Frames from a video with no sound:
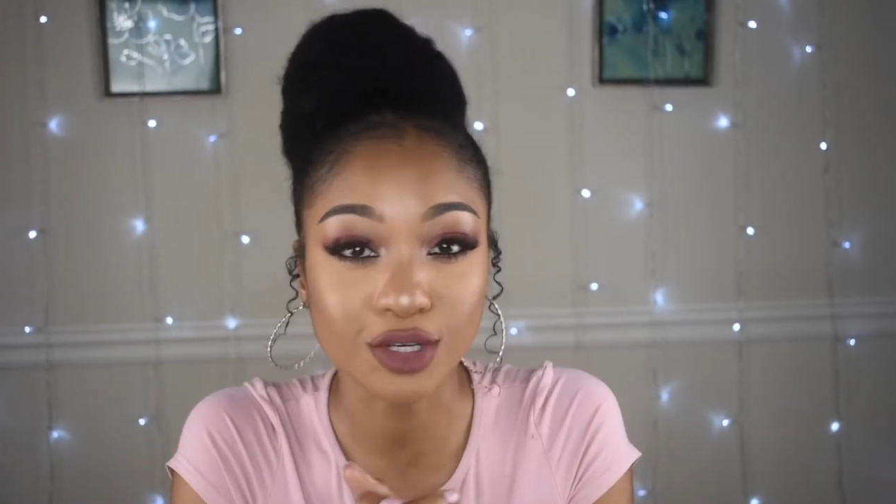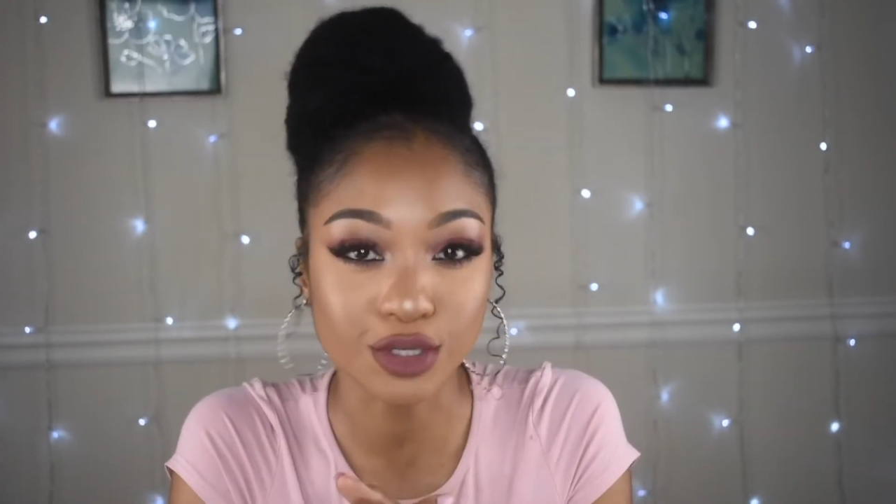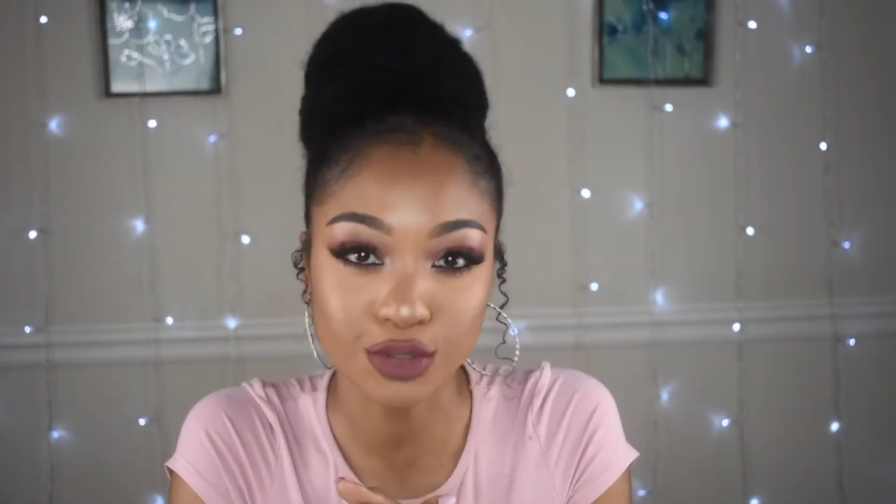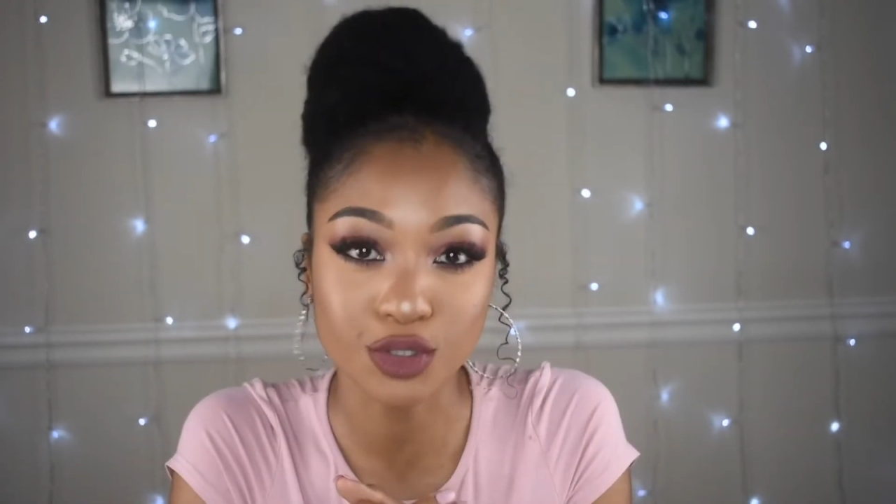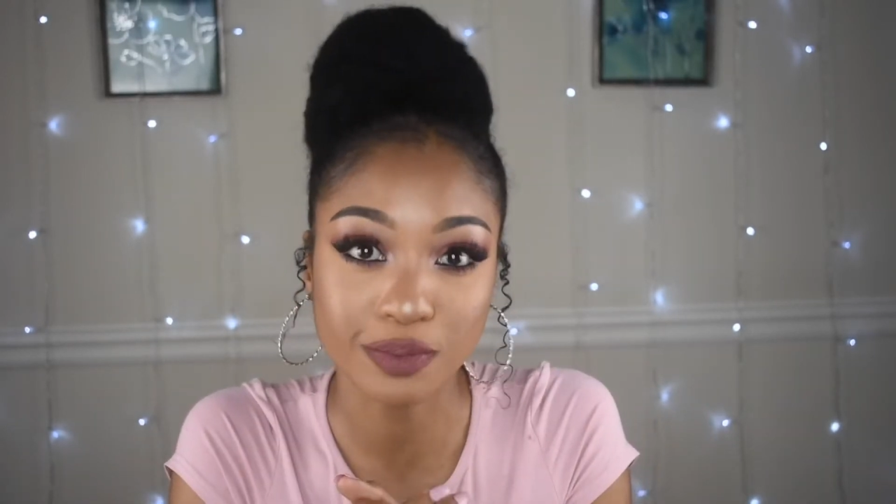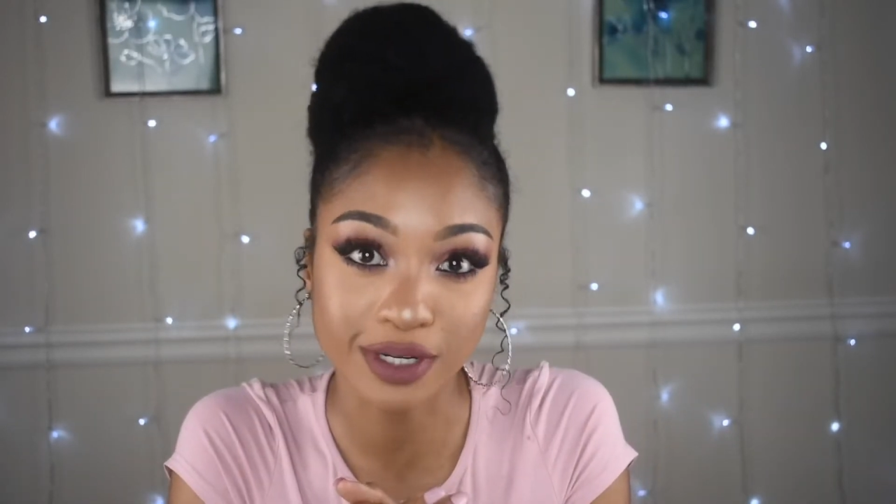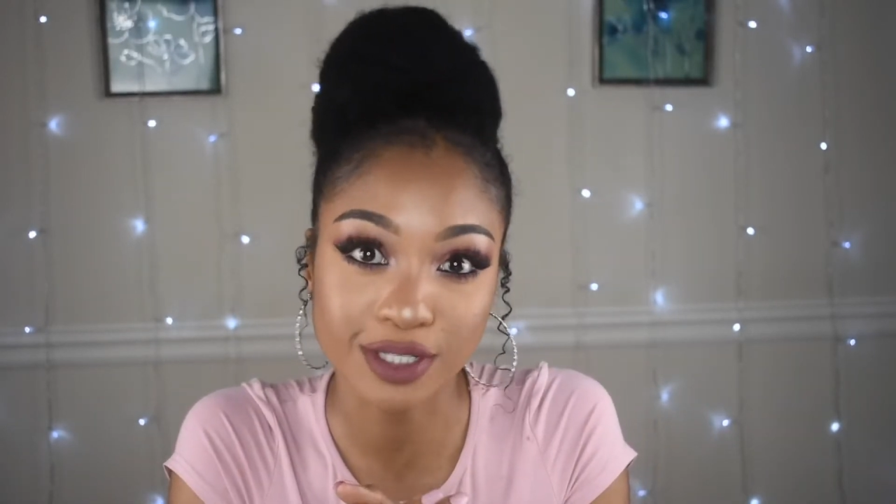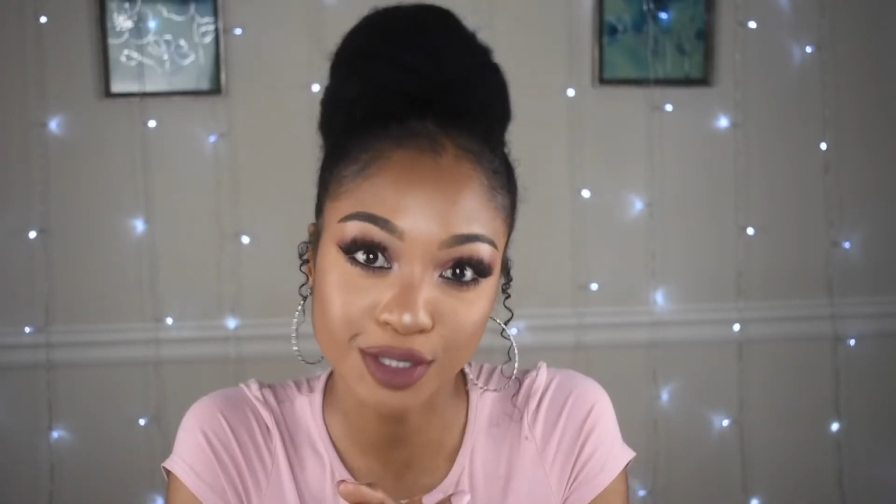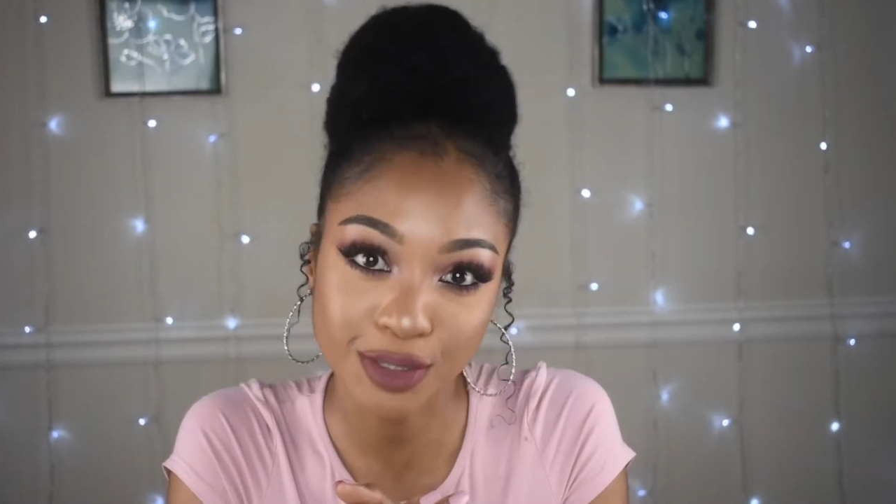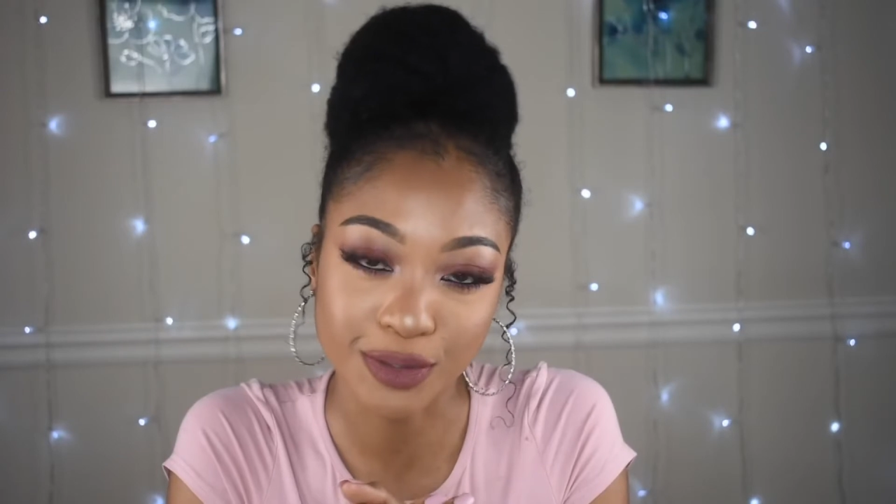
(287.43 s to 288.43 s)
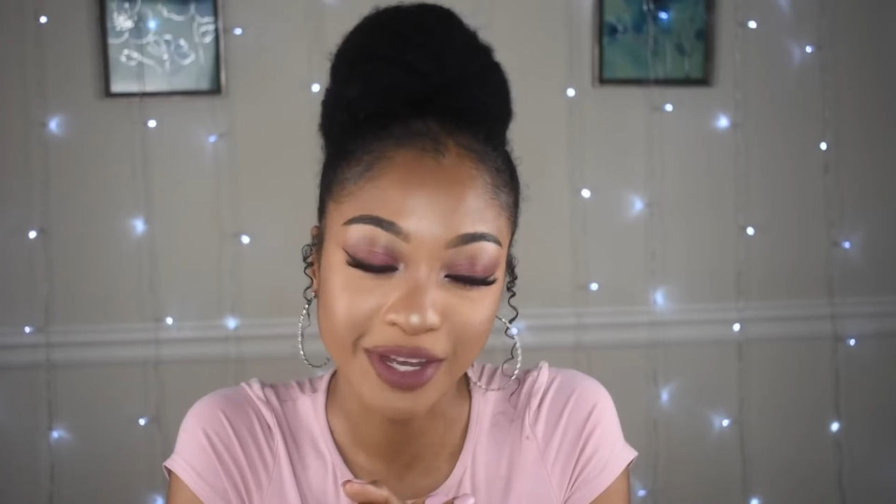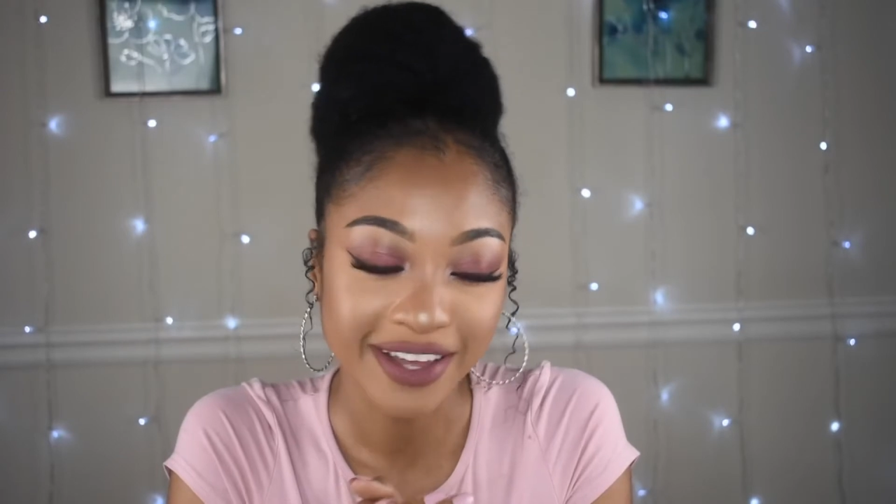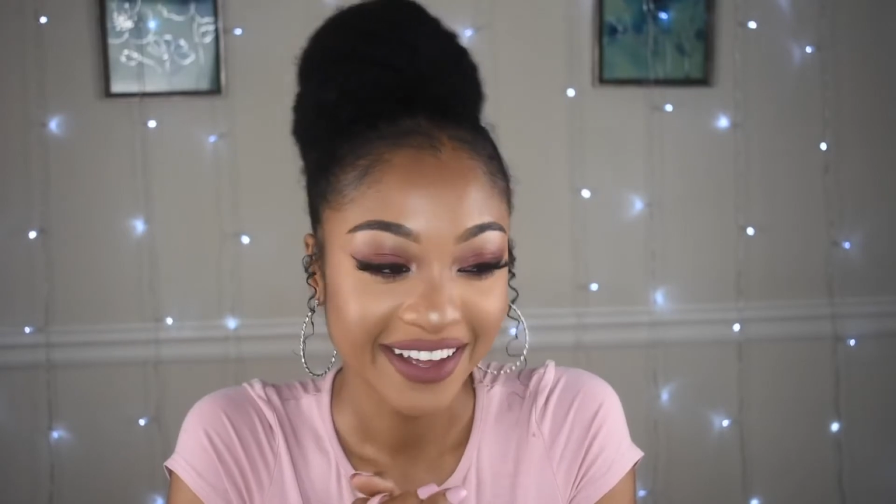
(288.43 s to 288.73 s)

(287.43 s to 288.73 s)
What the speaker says: a huge bun too.